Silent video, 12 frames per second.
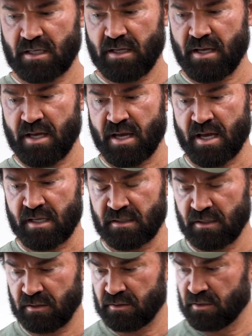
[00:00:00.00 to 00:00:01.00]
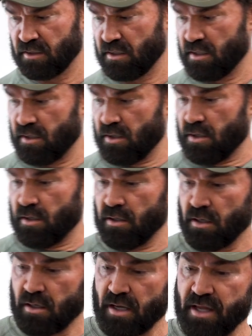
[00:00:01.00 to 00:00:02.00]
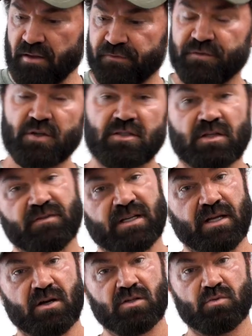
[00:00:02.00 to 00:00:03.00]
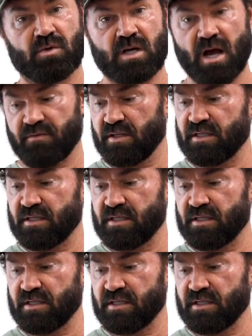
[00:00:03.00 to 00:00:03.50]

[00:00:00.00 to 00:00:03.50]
And in the future videos, we'll cover